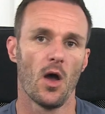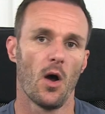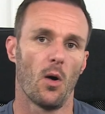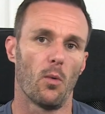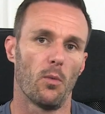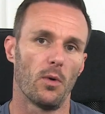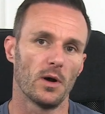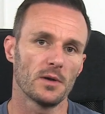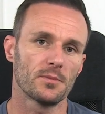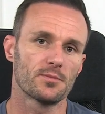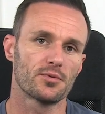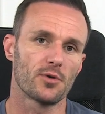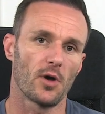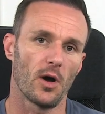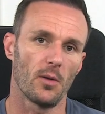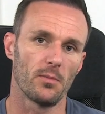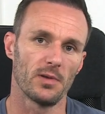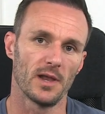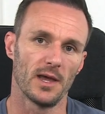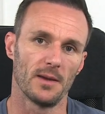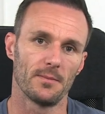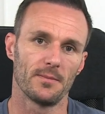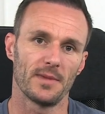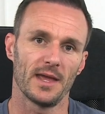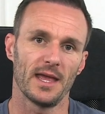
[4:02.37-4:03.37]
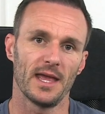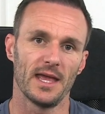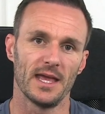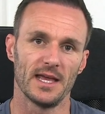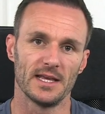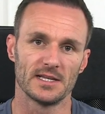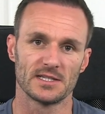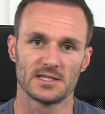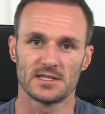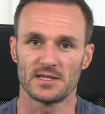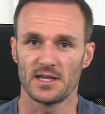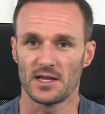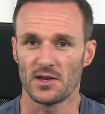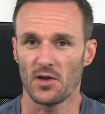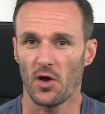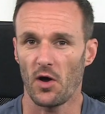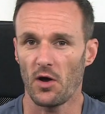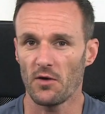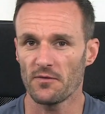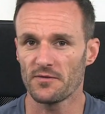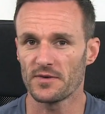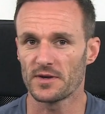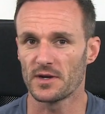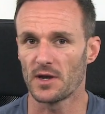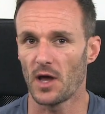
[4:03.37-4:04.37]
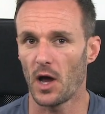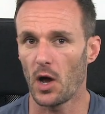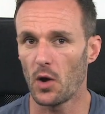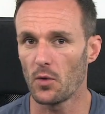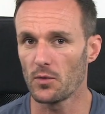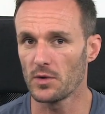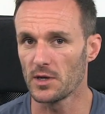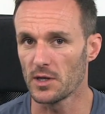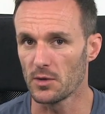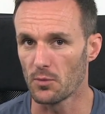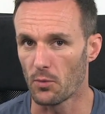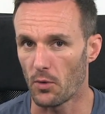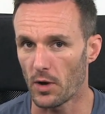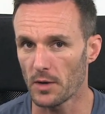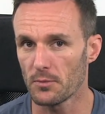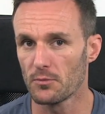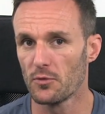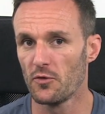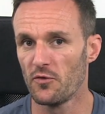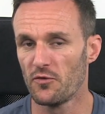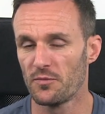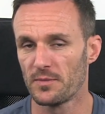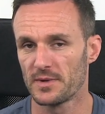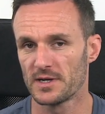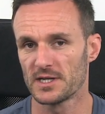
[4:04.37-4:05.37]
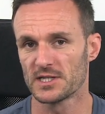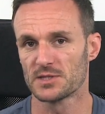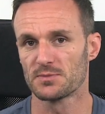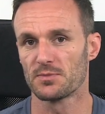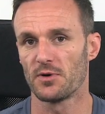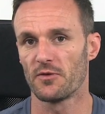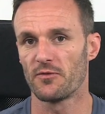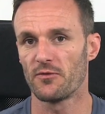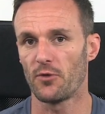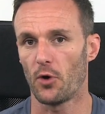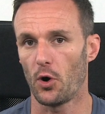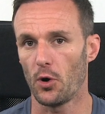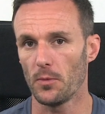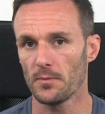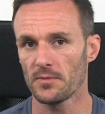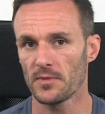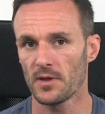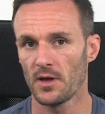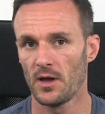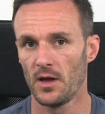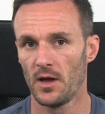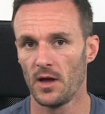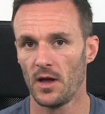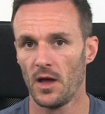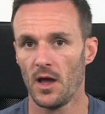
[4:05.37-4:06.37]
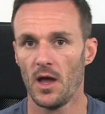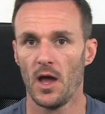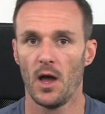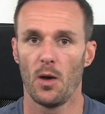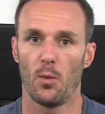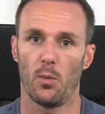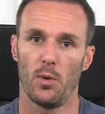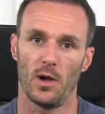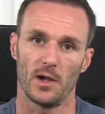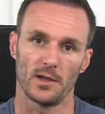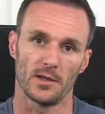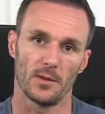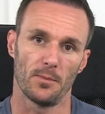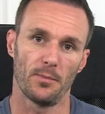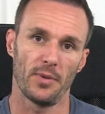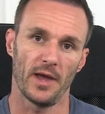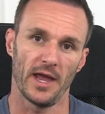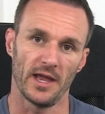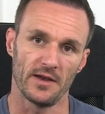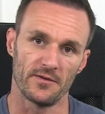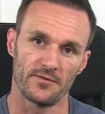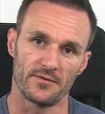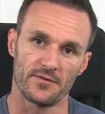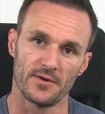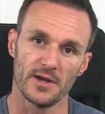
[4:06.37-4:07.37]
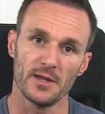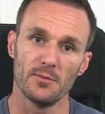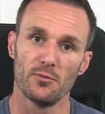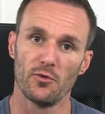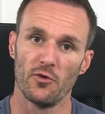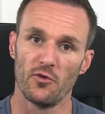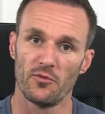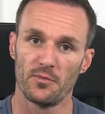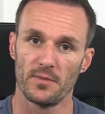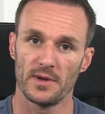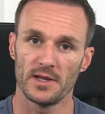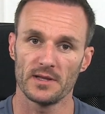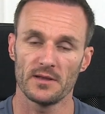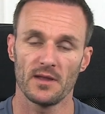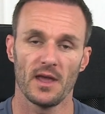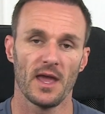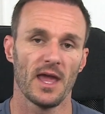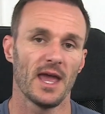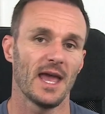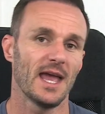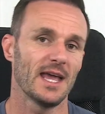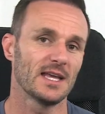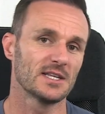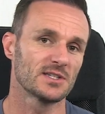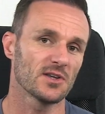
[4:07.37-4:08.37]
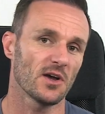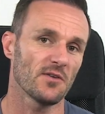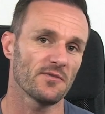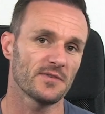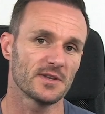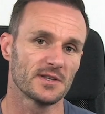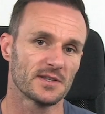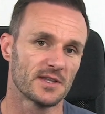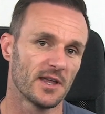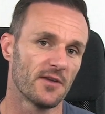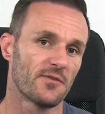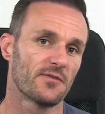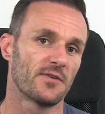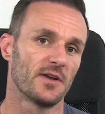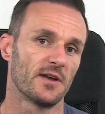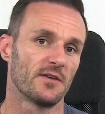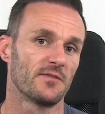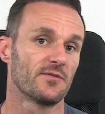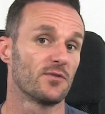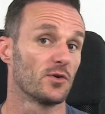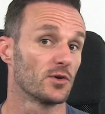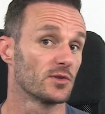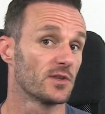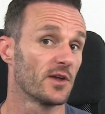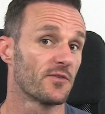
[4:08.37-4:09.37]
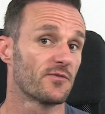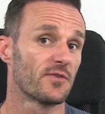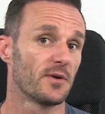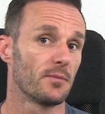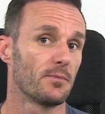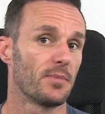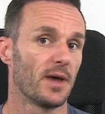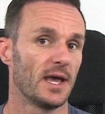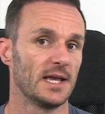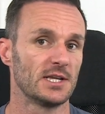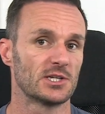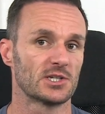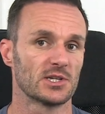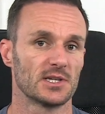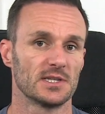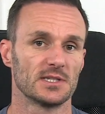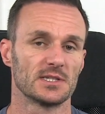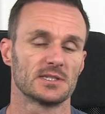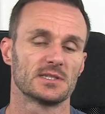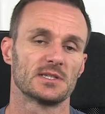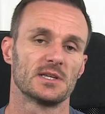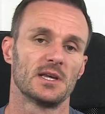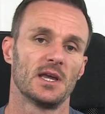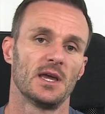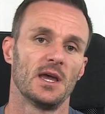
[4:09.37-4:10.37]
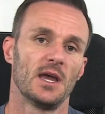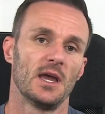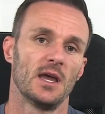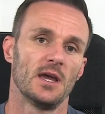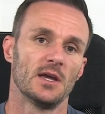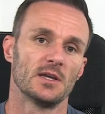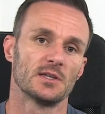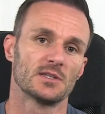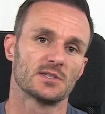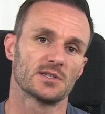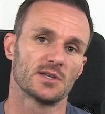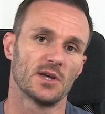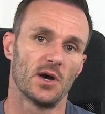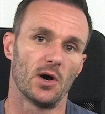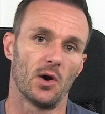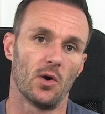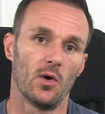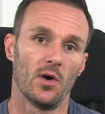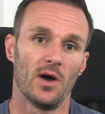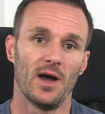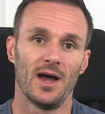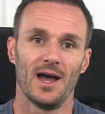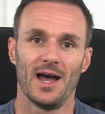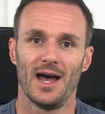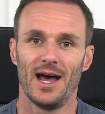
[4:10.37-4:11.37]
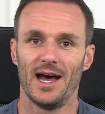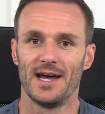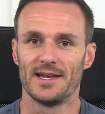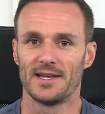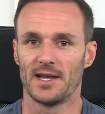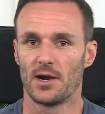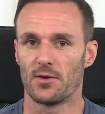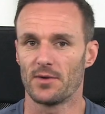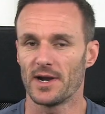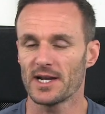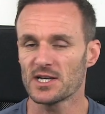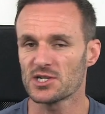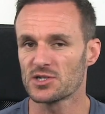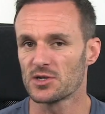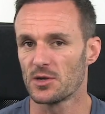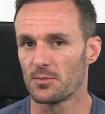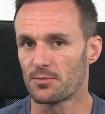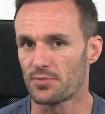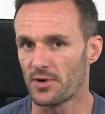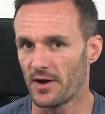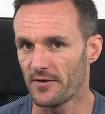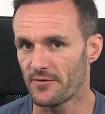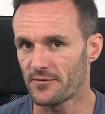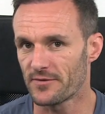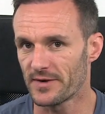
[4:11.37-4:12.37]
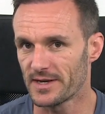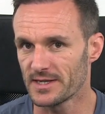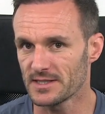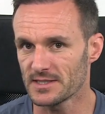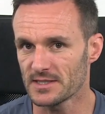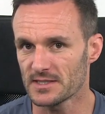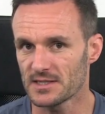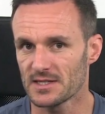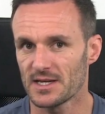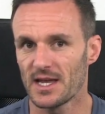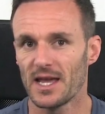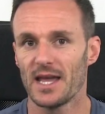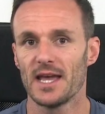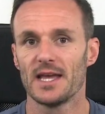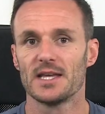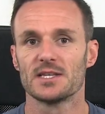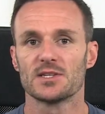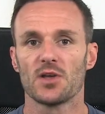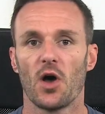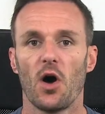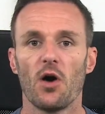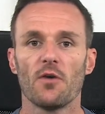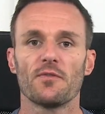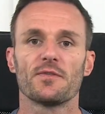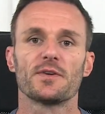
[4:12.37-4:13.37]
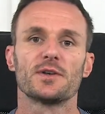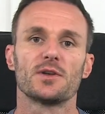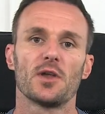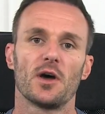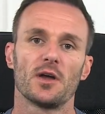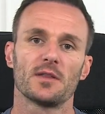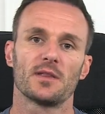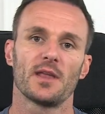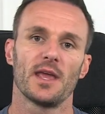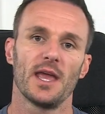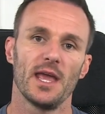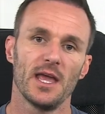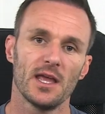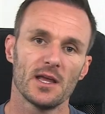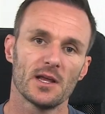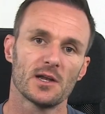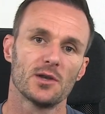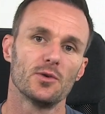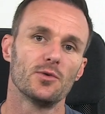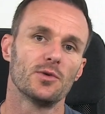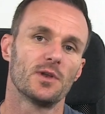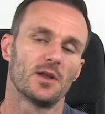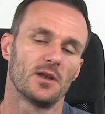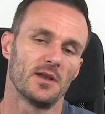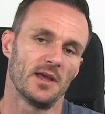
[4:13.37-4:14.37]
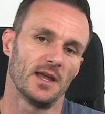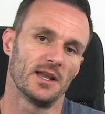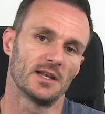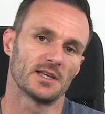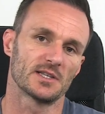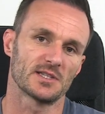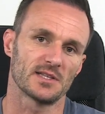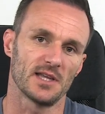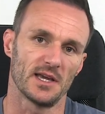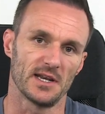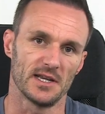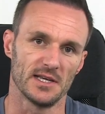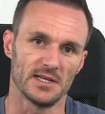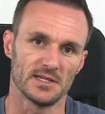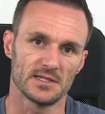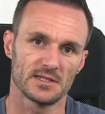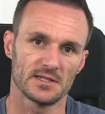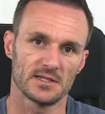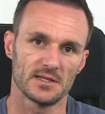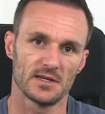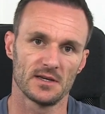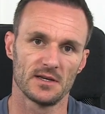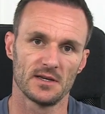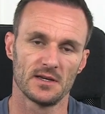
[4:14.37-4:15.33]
One problem is that often only one movement is performed, while the pain-free movement is often different for different patients. So a directional preference is often not included in the studies.